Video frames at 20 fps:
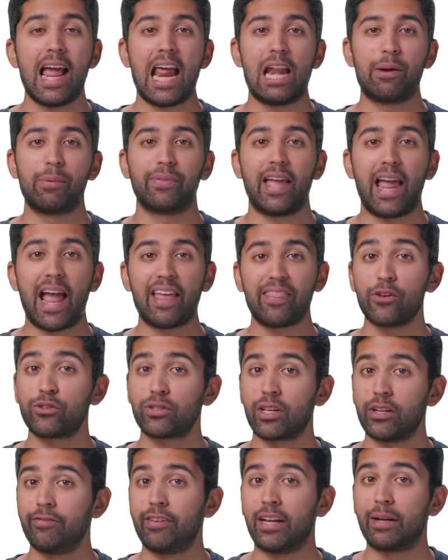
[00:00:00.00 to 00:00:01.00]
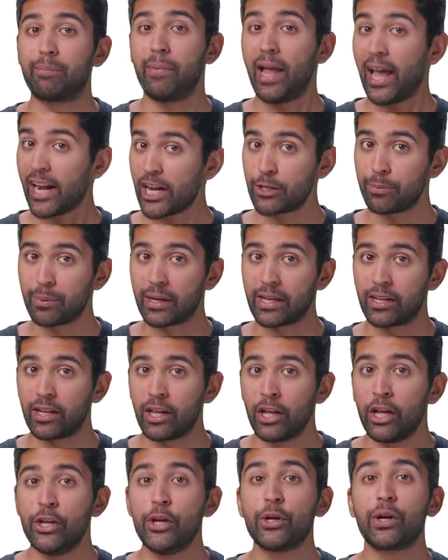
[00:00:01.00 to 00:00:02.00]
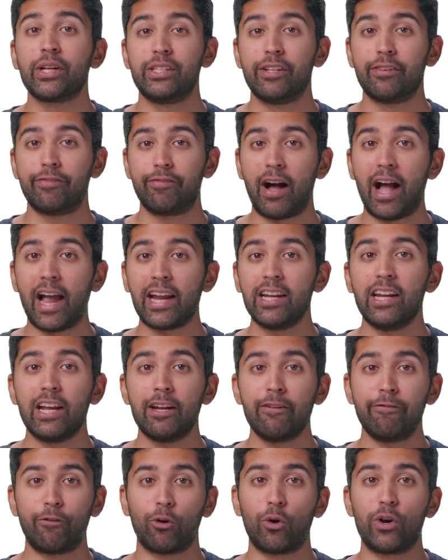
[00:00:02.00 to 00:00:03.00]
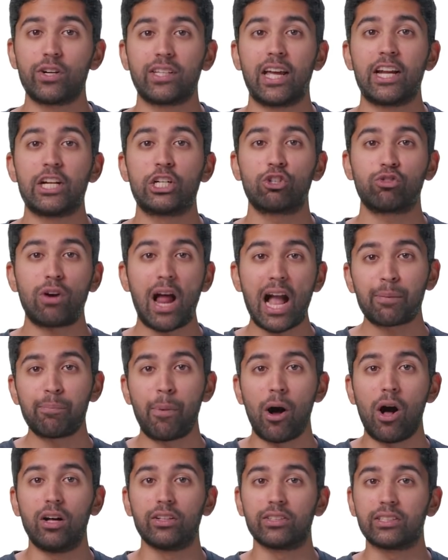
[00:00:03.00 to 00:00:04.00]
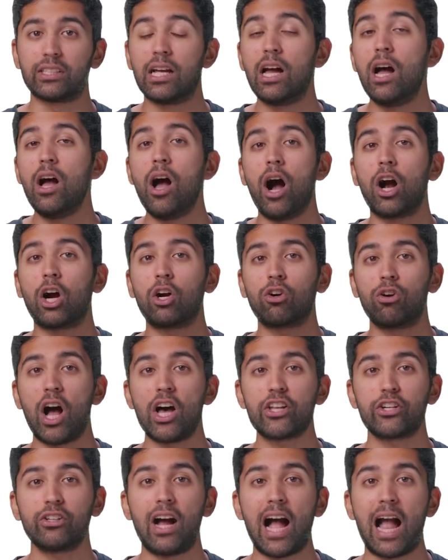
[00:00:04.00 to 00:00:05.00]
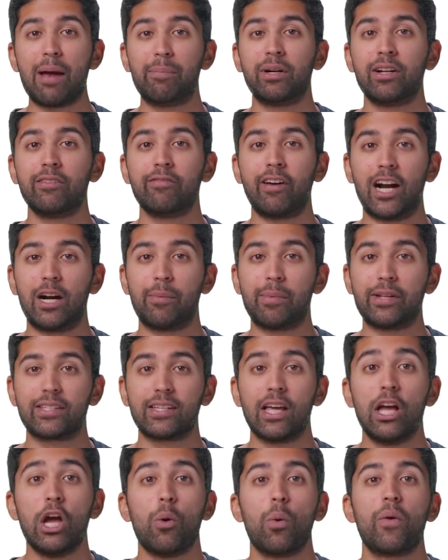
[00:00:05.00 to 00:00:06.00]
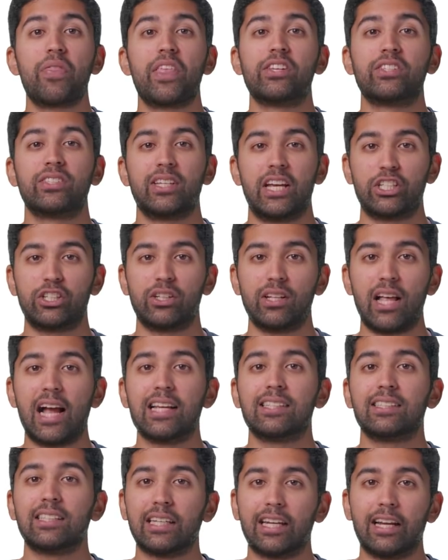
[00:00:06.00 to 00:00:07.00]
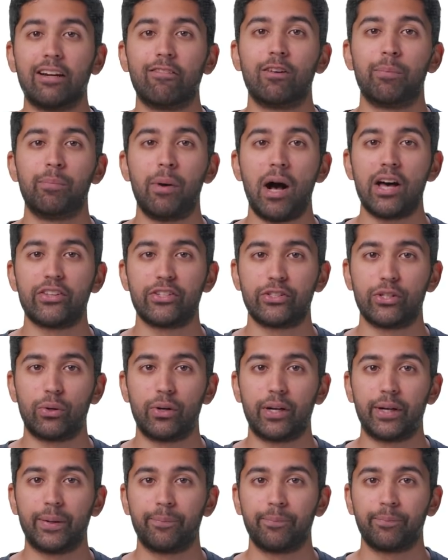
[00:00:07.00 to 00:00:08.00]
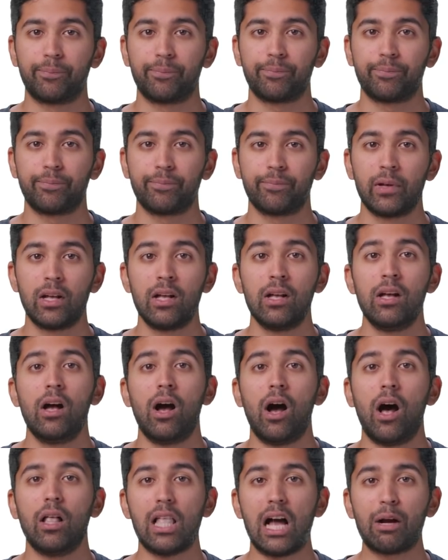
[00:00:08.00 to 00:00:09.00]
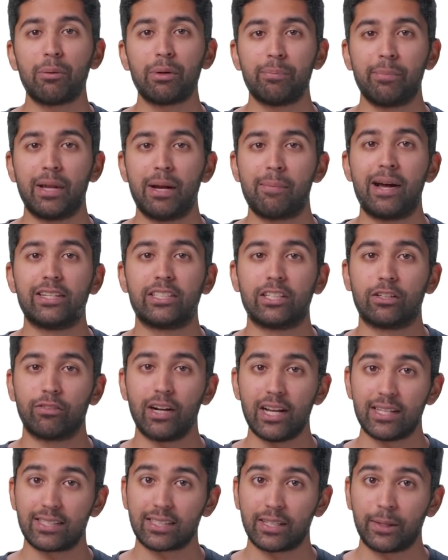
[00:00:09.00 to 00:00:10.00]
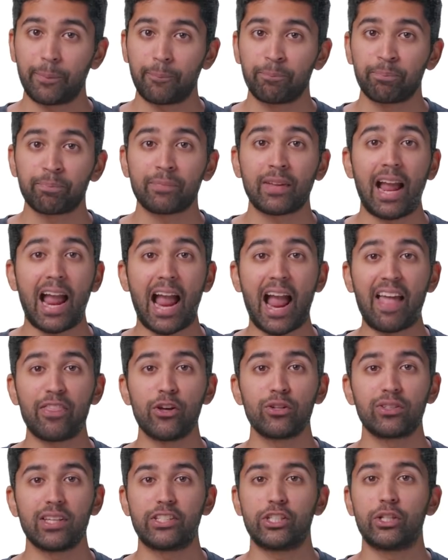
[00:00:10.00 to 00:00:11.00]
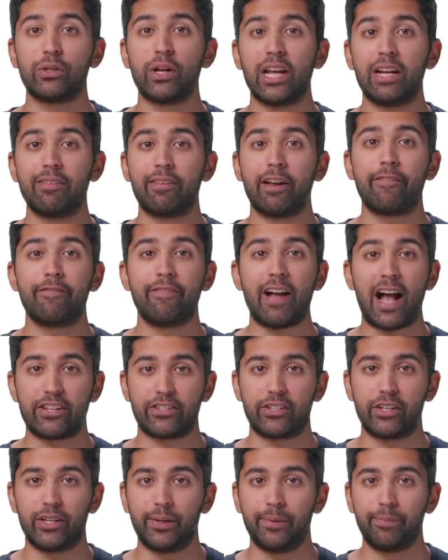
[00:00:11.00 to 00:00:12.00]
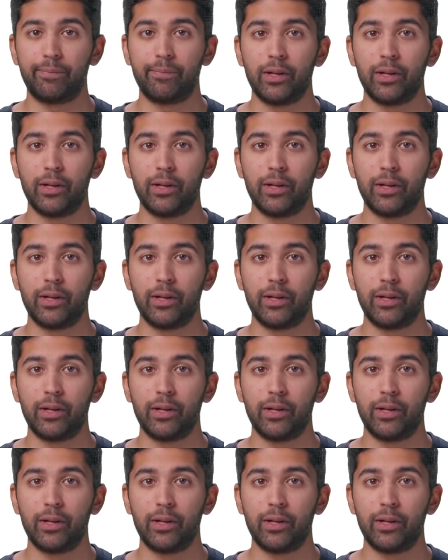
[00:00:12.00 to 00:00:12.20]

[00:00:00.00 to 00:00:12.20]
And with Anthos Config Management, you can define, enforce, and track policy across your hybrid environments with a centralized Git repository. Along with minimizing risk, Anthos lets you innovate faster.